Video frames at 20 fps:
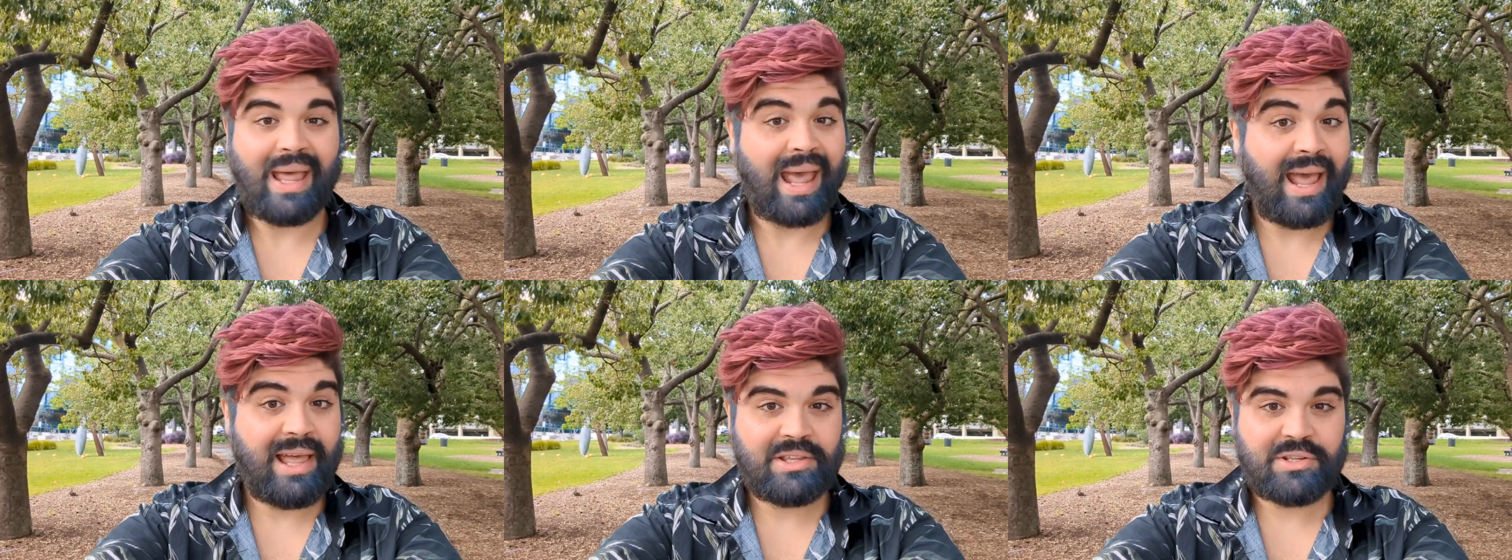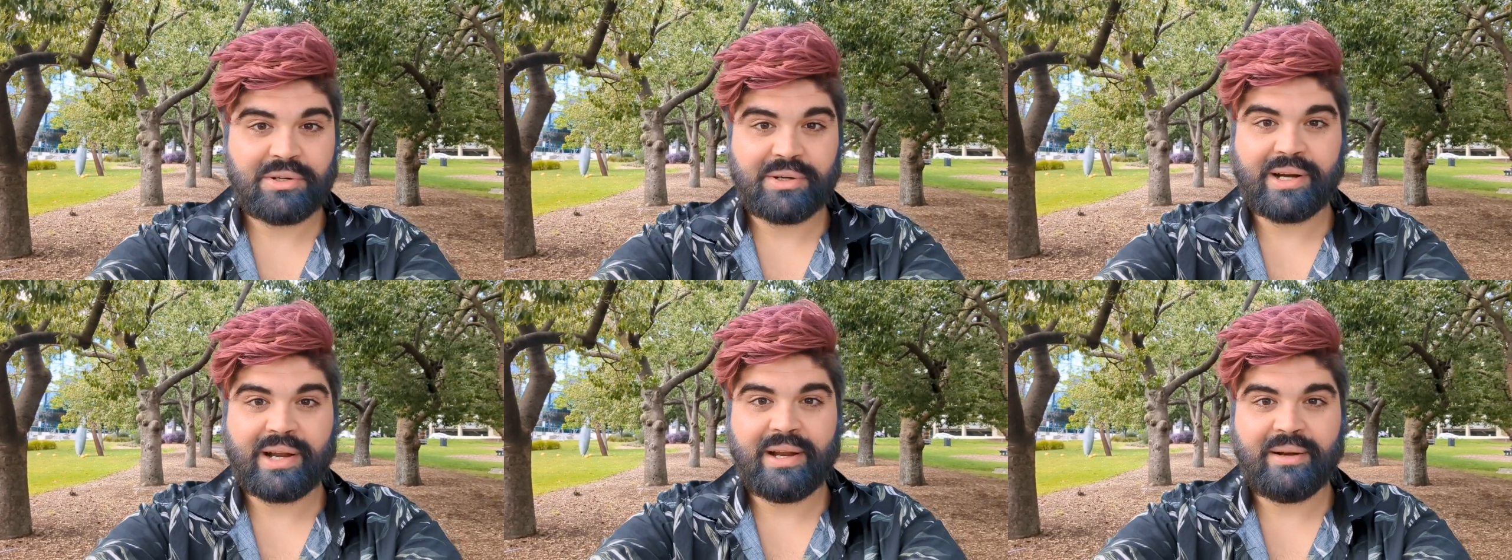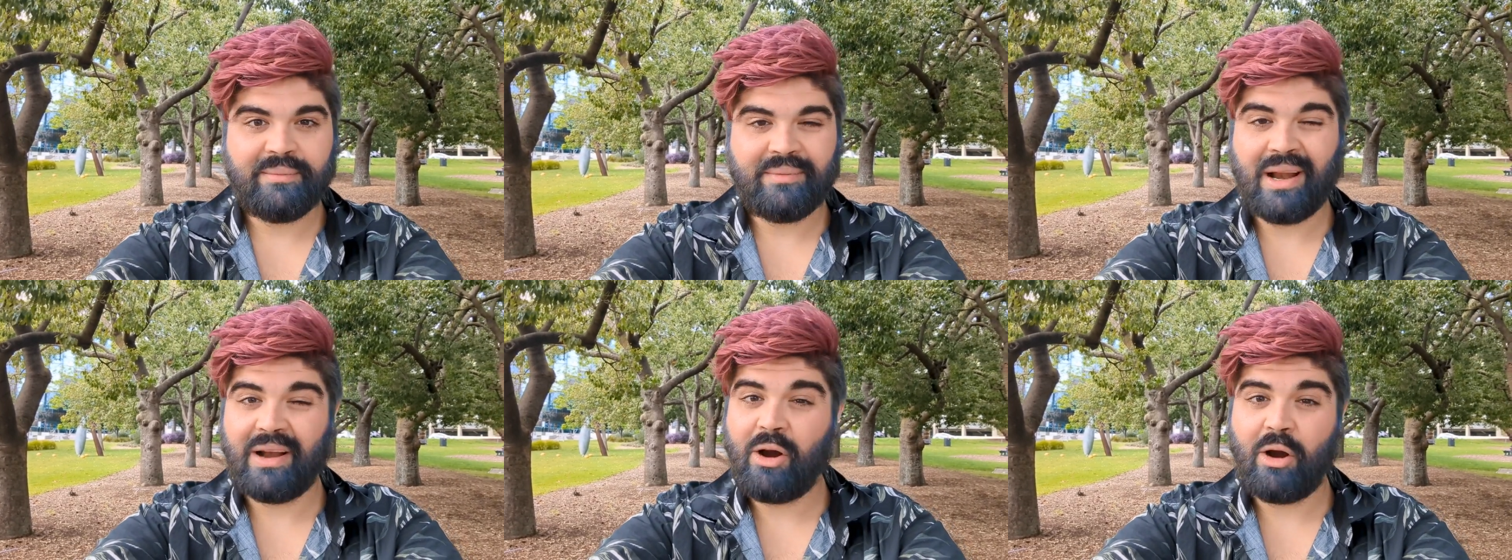answering
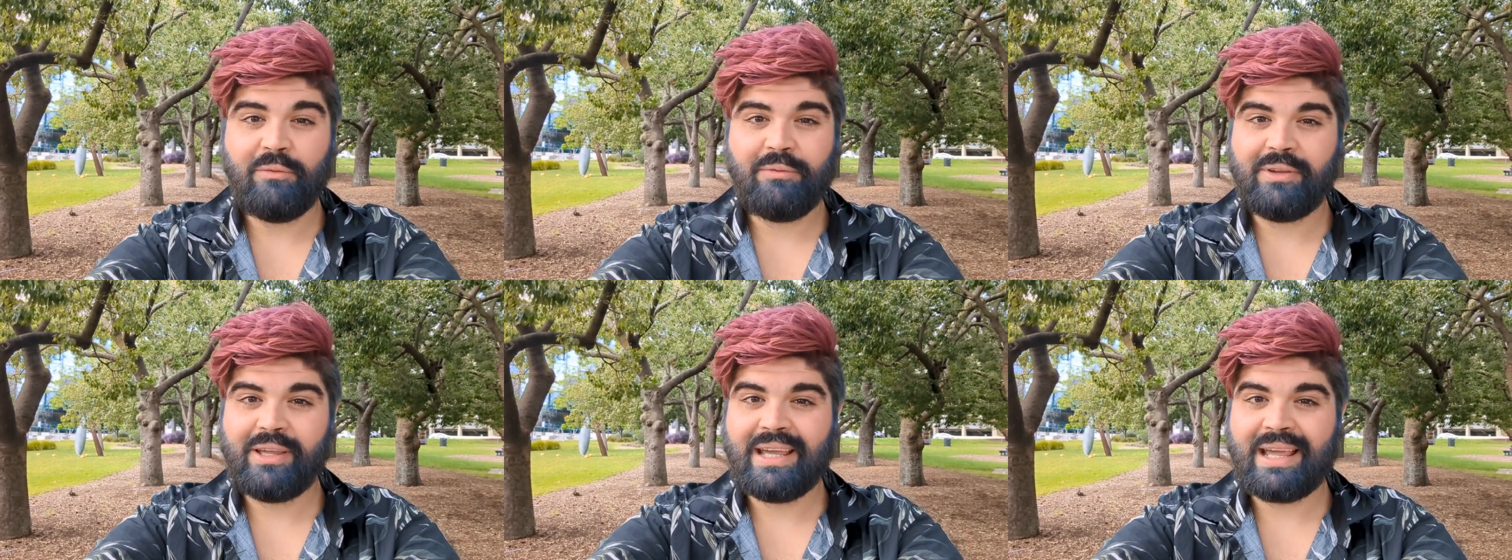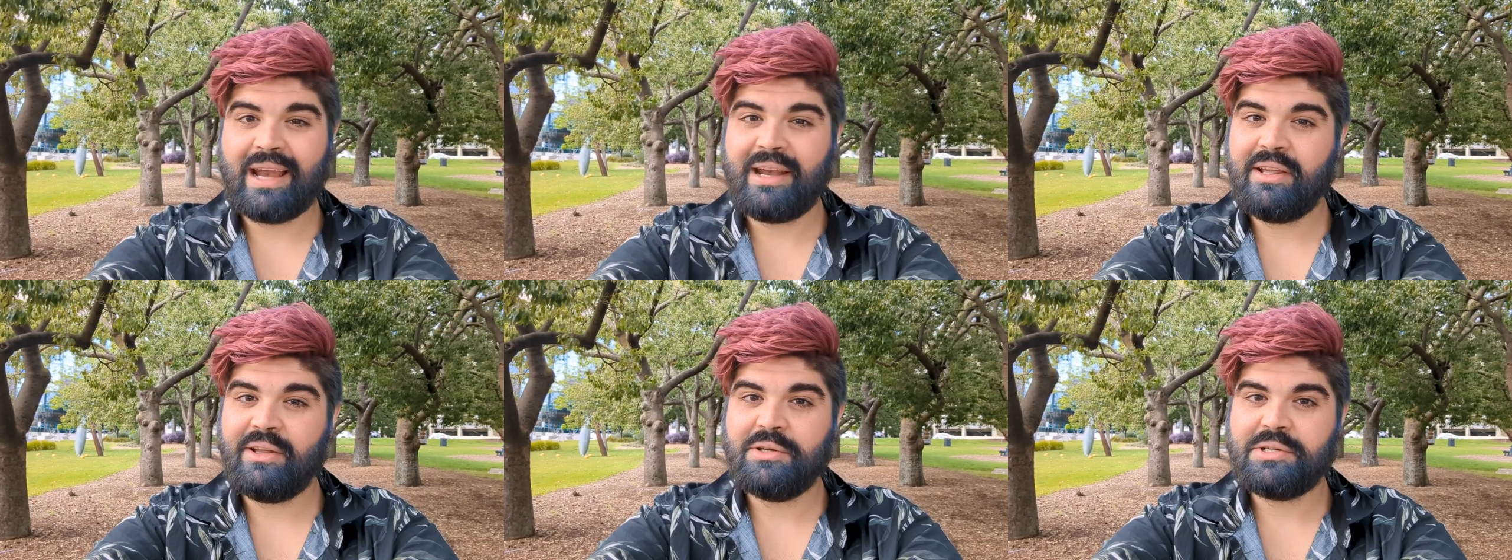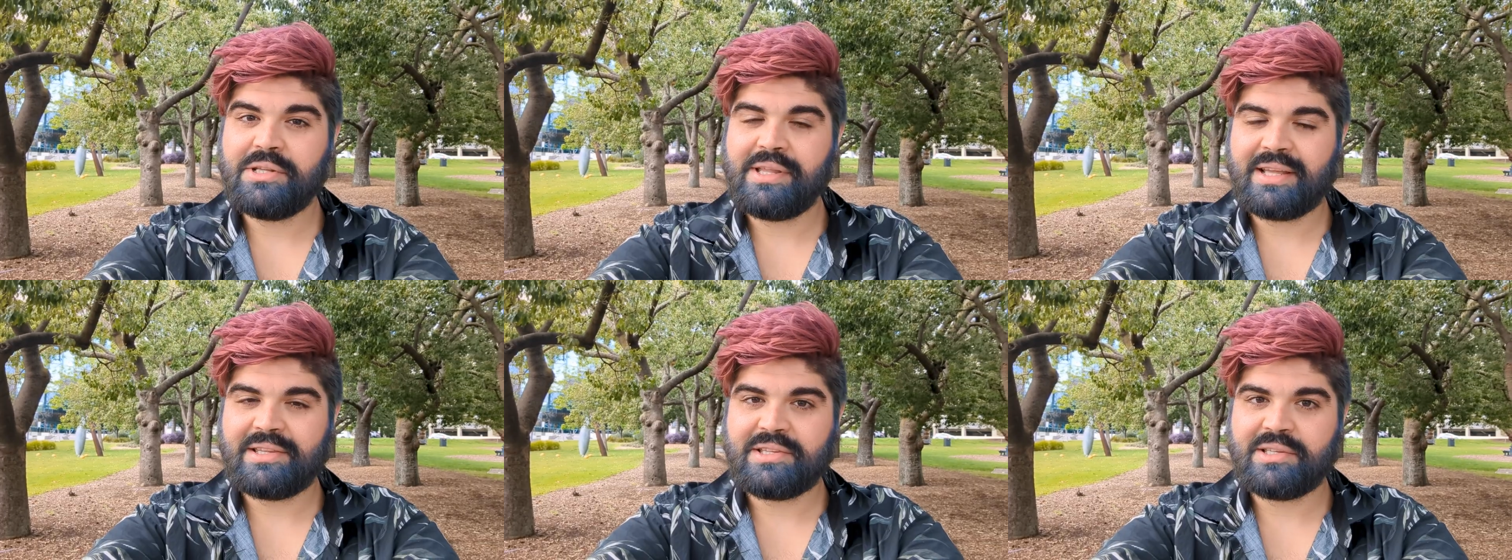it, and hopefully getting you
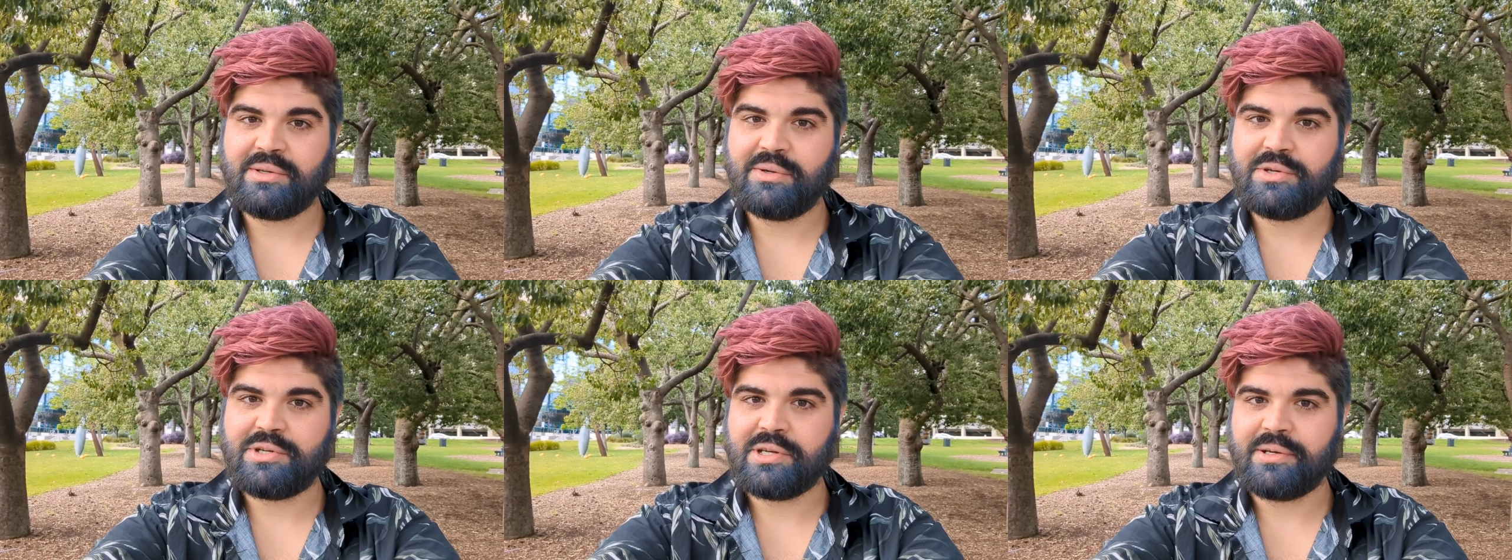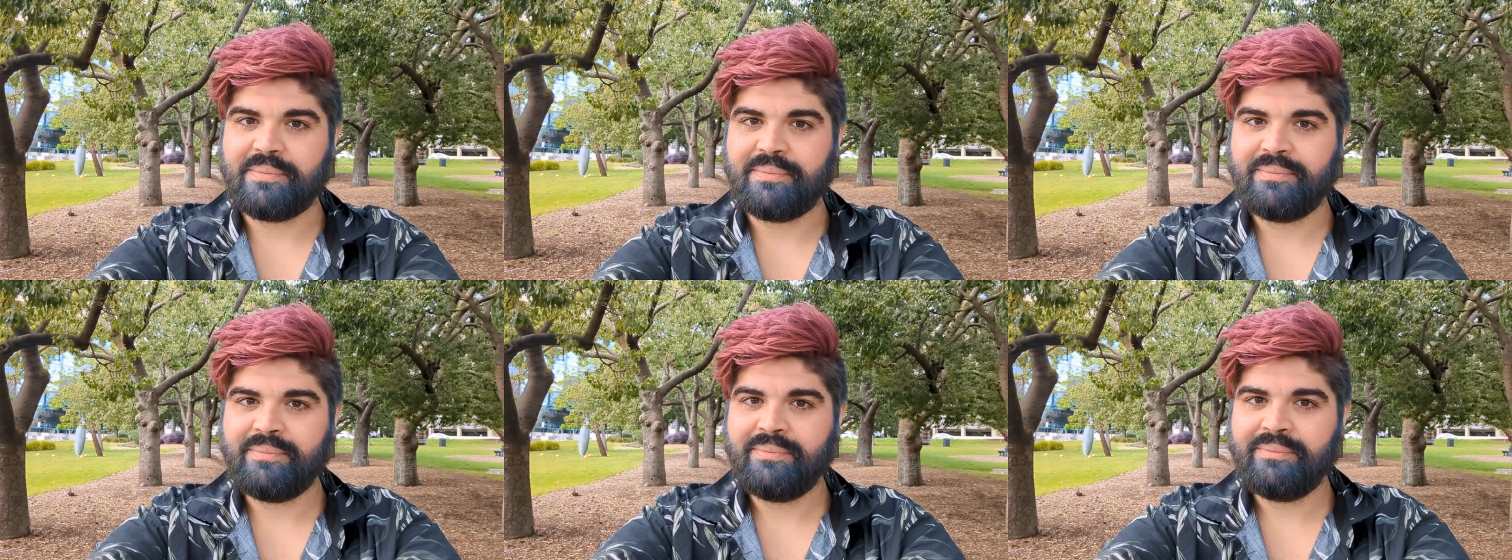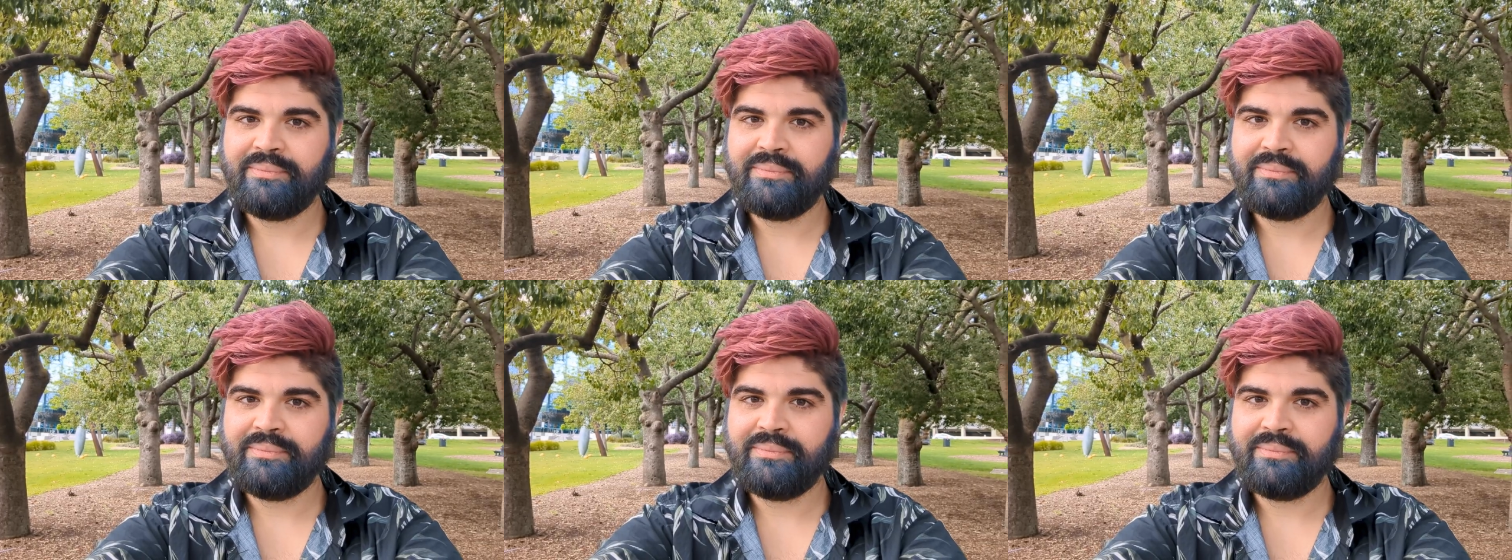to that solution.